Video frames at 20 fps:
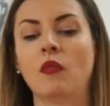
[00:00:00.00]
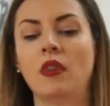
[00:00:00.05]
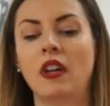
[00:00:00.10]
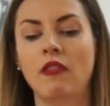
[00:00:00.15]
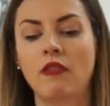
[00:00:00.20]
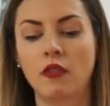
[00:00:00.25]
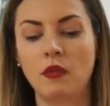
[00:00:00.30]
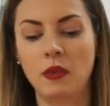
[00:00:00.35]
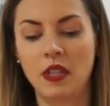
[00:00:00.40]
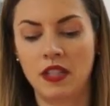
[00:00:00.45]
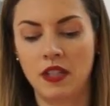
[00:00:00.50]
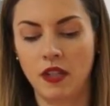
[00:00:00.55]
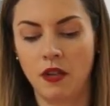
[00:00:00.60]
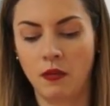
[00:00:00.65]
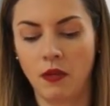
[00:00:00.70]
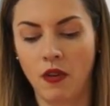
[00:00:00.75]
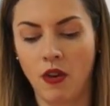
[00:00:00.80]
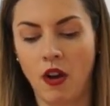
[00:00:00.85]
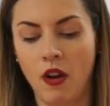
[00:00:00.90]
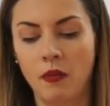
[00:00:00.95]
Whenever we sew,
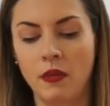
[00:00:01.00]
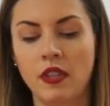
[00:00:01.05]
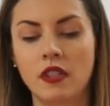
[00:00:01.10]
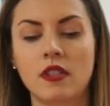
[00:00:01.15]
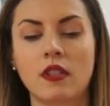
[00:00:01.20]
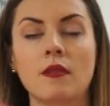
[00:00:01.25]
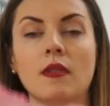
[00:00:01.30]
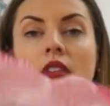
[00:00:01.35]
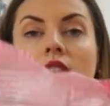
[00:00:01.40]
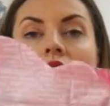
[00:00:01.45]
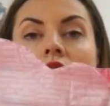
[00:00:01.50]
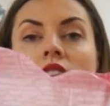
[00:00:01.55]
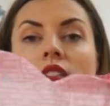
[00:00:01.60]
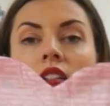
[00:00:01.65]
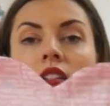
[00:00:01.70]
we're always sewing things